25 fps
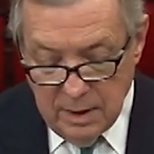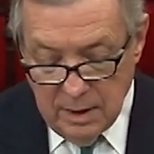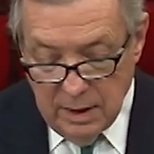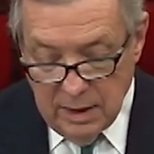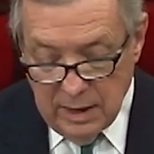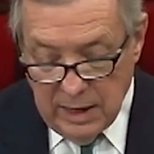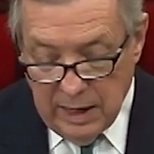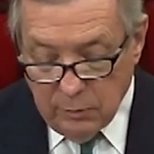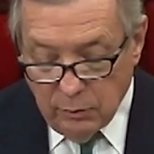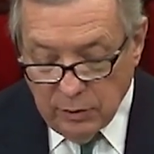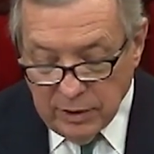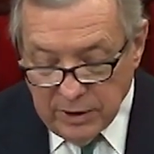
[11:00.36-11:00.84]

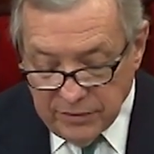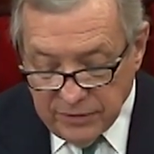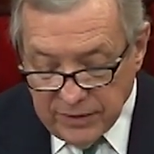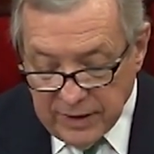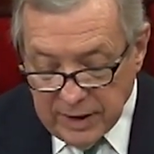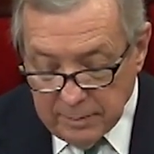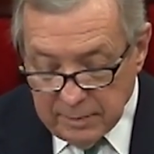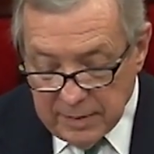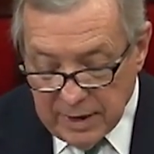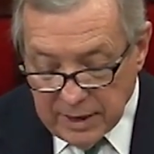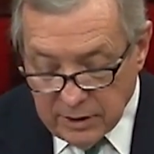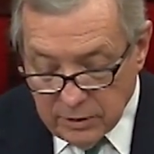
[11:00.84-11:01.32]
I want to
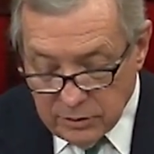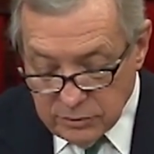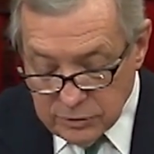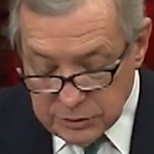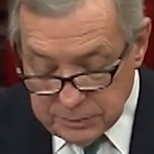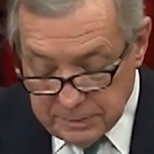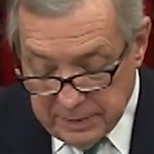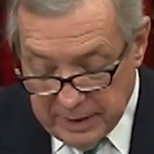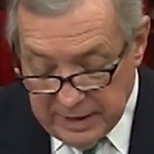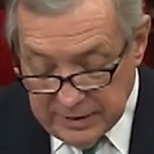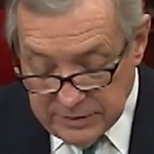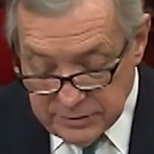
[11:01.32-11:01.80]
thank my co
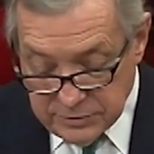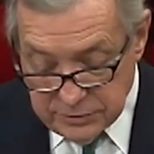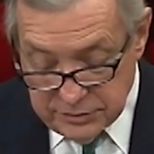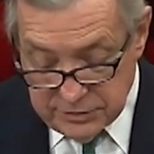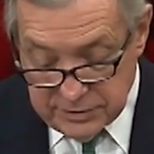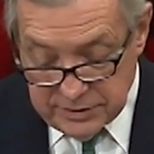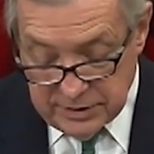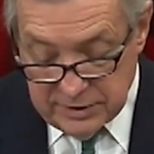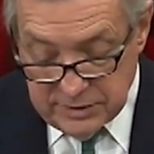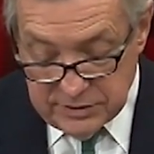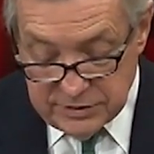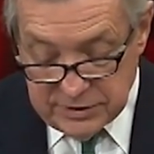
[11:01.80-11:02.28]
sponsors
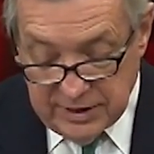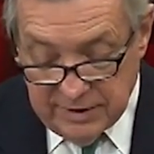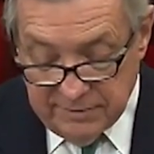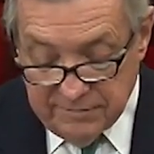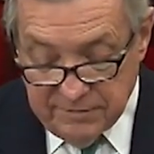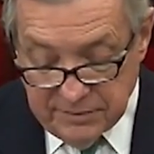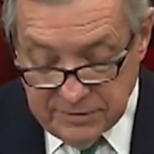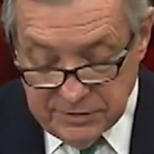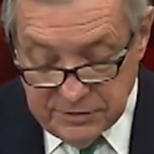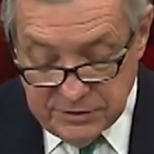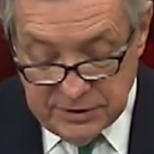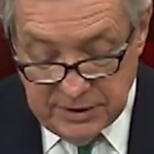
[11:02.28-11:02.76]
in this
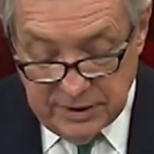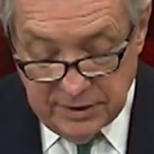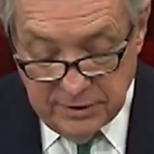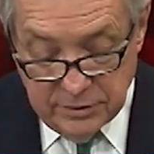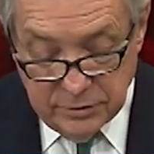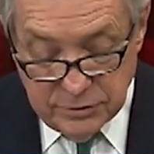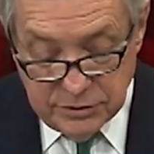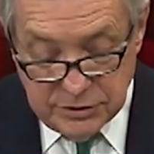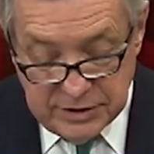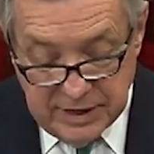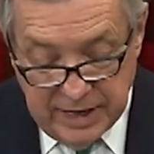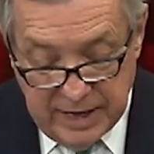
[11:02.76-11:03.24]
effort
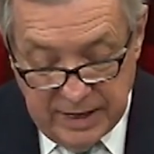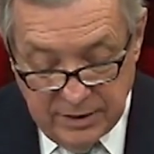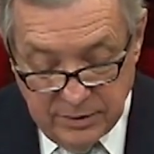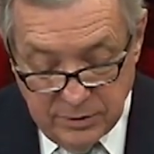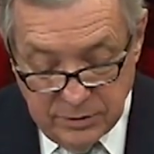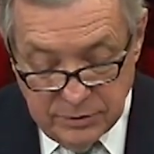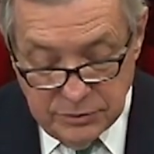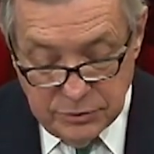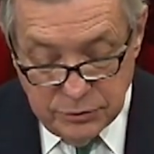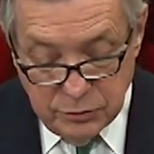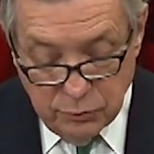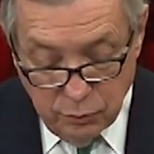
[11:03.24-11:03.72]
Senator
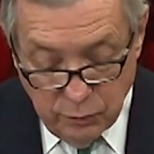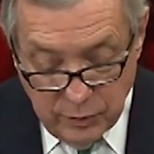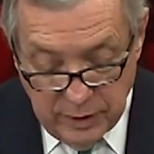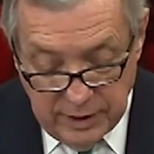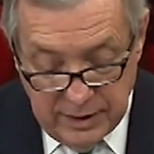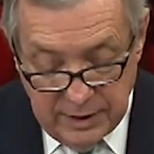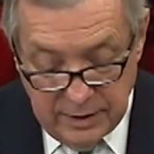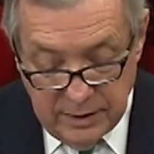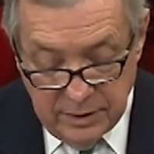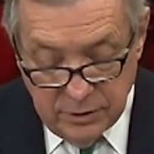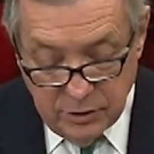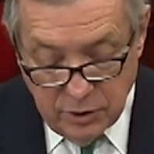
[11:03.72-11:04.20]
Sanders,
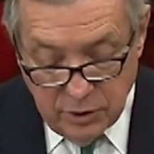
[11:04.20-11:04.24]
Reed,